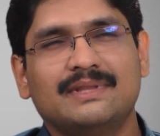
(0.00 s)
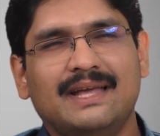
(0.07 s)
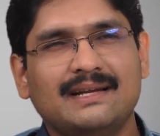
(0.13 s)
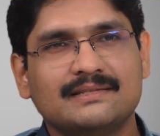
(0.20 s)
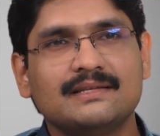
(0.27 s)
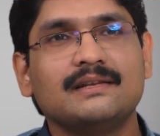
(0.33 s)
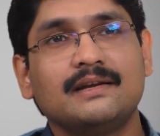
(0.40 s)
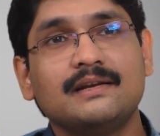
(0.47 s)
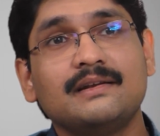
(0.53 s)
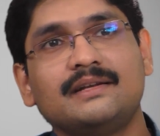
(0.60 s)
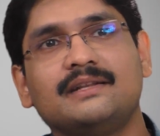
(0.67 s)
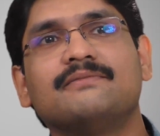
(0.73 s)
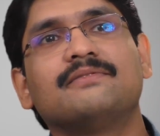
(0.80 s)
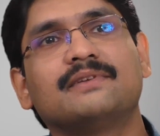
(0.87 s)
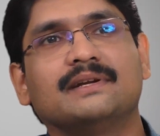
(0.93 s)
that's a little
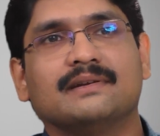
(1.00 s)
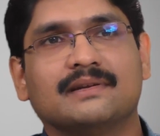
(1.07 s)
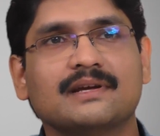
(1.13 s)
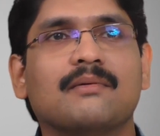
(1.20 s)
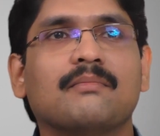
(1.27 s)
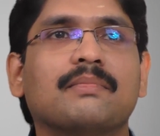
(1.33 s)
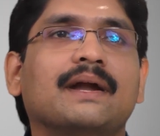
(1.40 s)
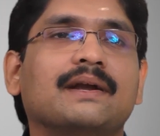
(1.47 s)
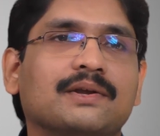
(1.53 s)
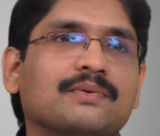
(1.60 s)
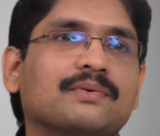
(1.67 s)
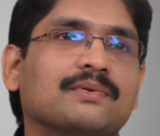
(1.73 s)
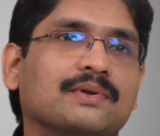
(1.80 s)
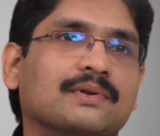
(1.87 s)
different compared to,